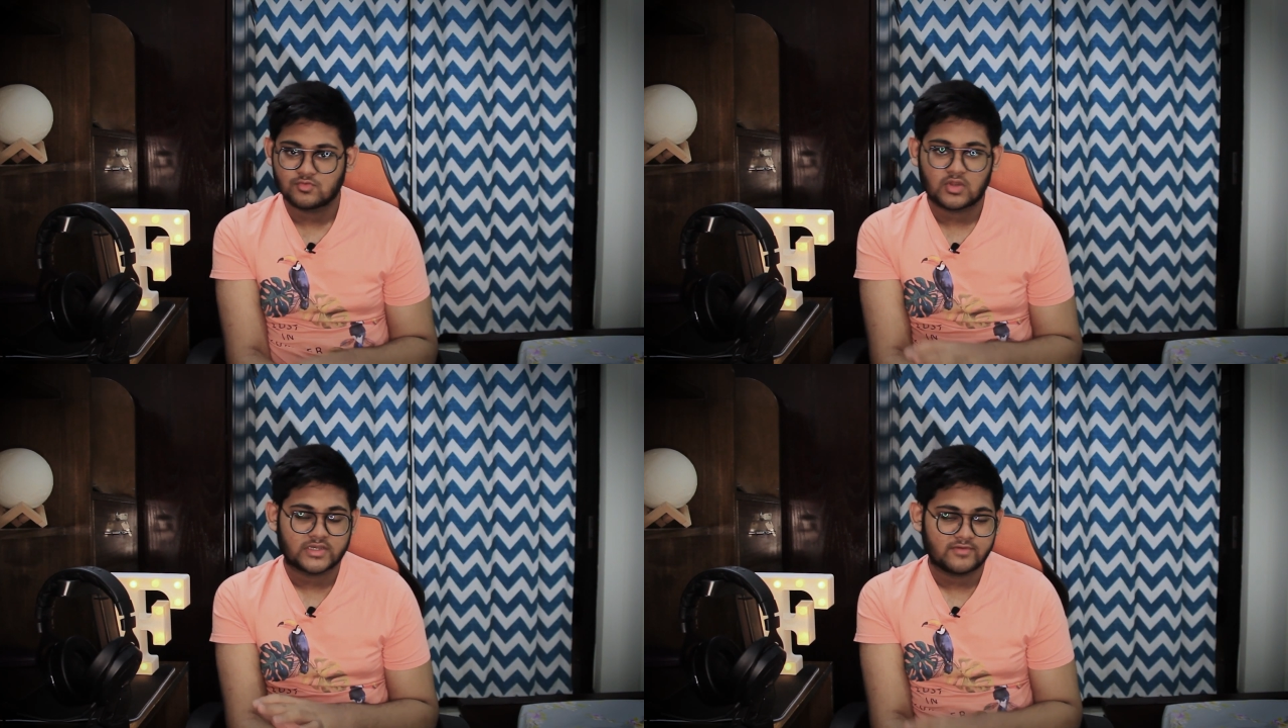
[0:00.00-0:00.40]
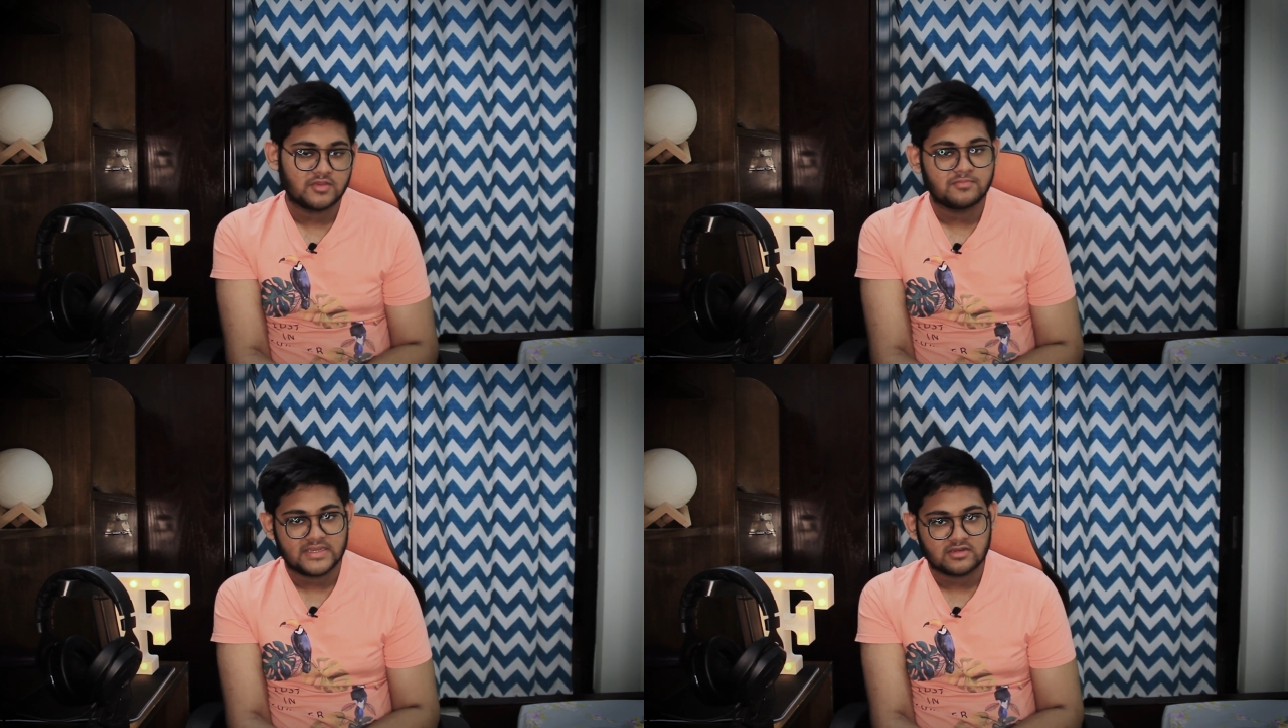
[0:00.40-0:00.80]
whatever
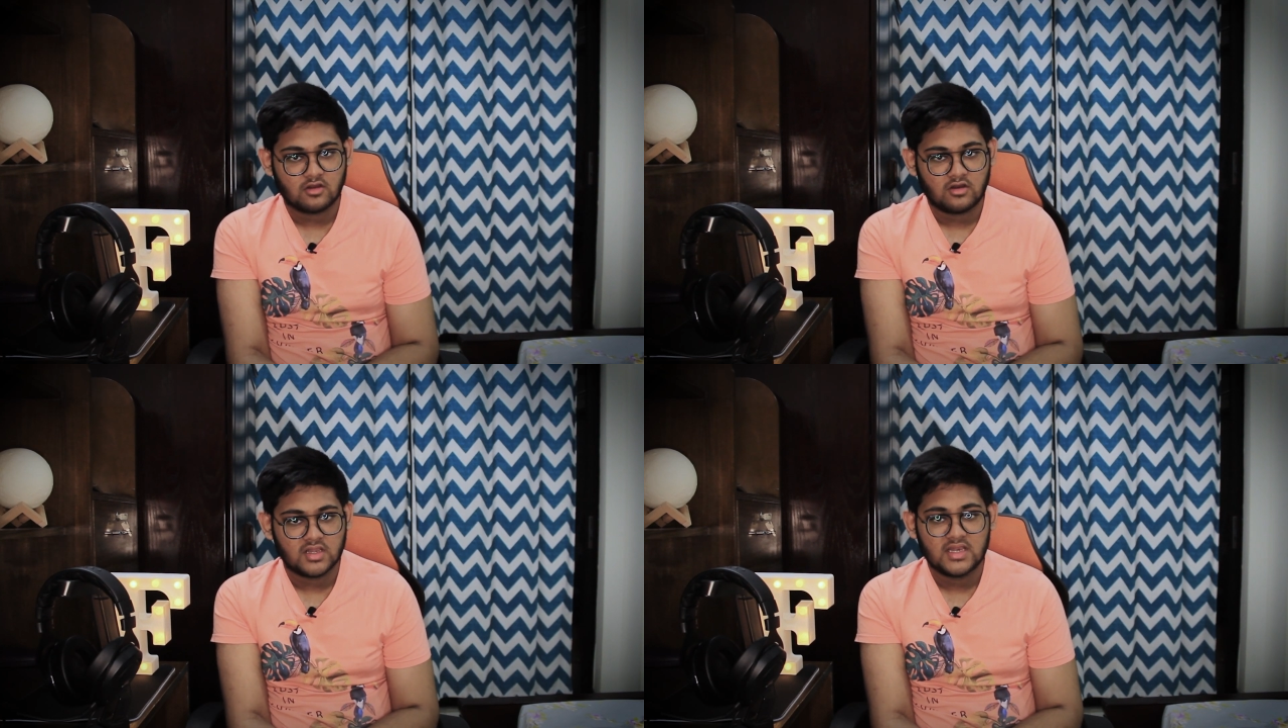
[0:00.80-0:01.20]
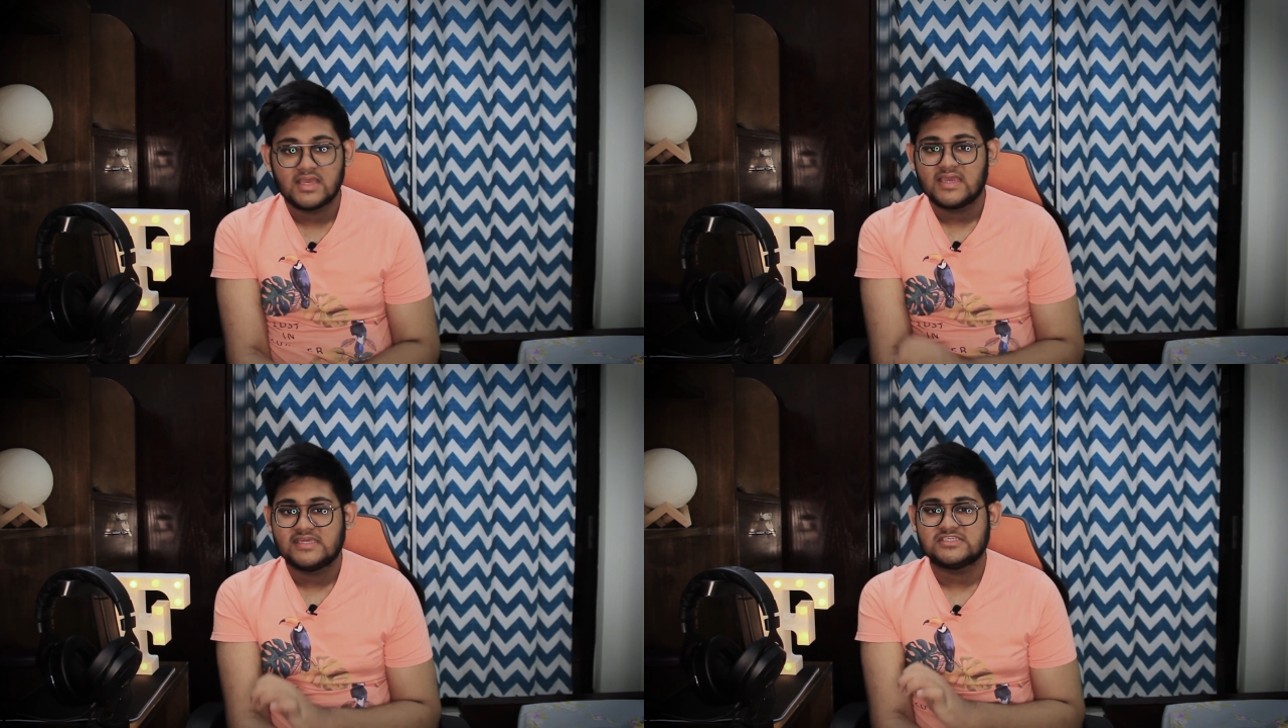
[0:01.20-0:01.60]
you might call,
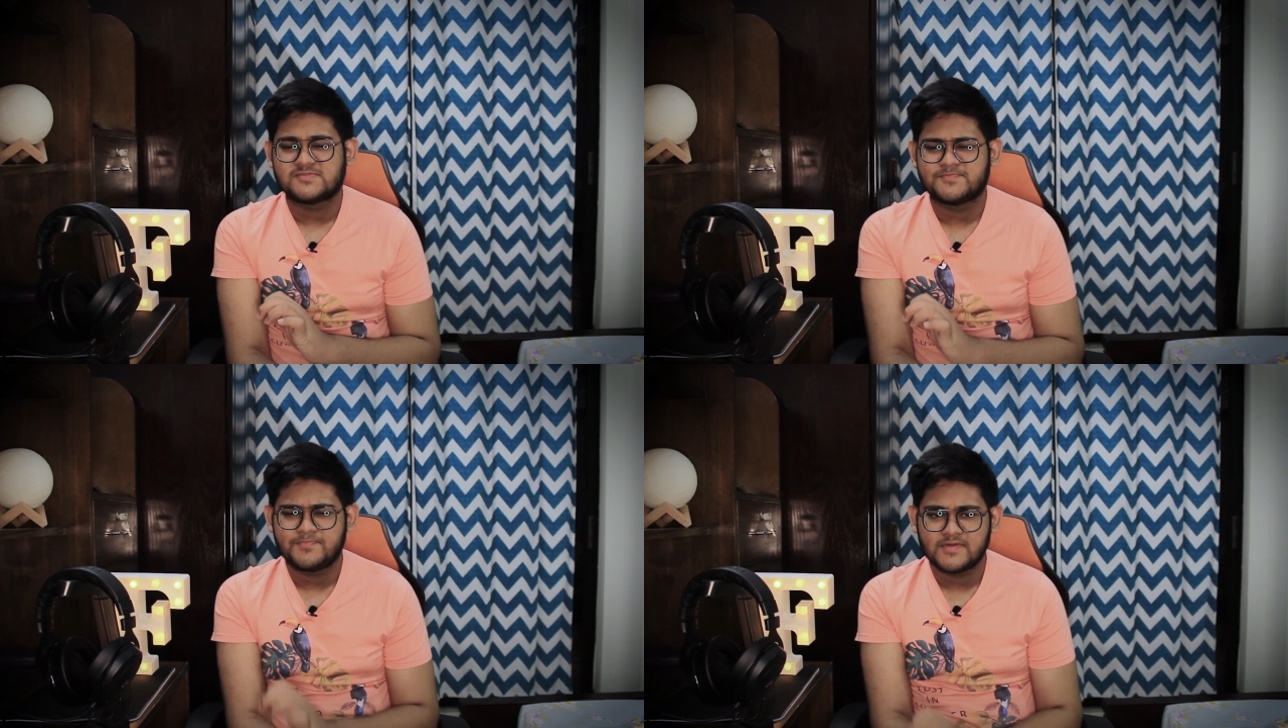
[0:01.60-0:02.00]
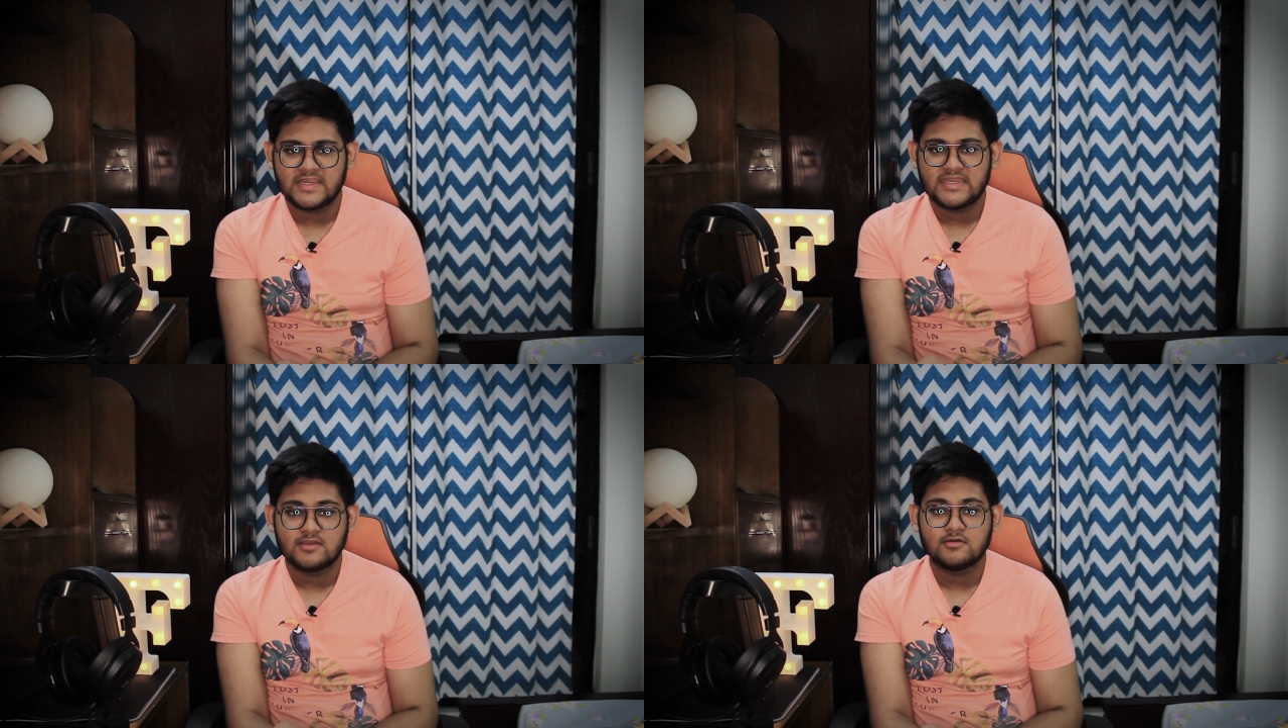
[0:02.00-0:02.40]
is
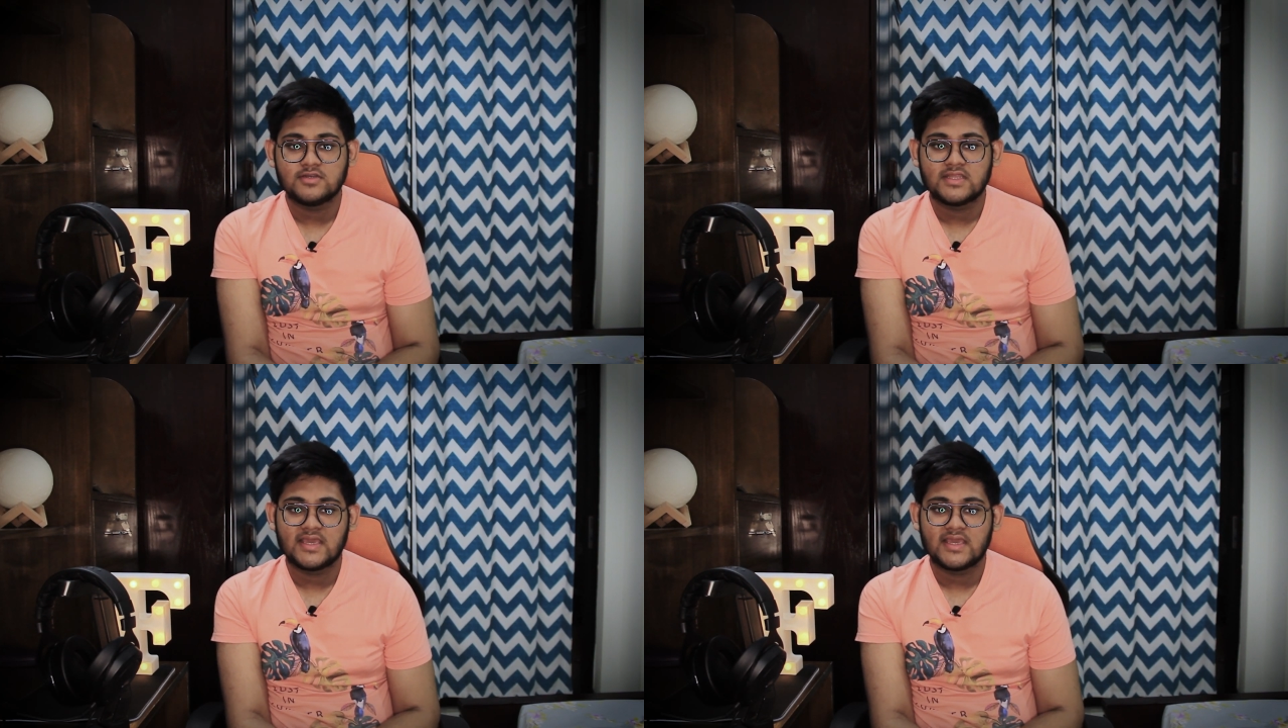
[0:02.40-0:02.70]
pretty good